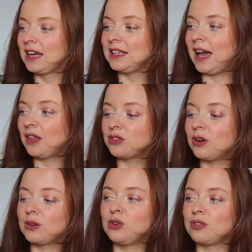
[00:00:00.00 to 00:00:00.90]
Yeah, thought
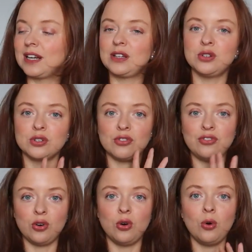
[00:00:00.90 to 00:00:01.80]
it would look really good
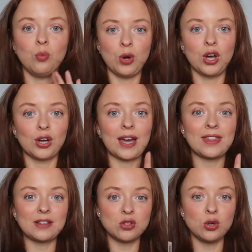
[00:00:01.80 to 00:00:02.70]
for work. And
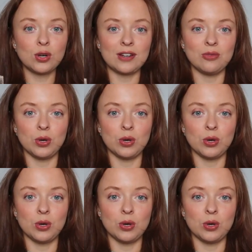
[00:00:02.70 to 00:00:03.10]
then talking of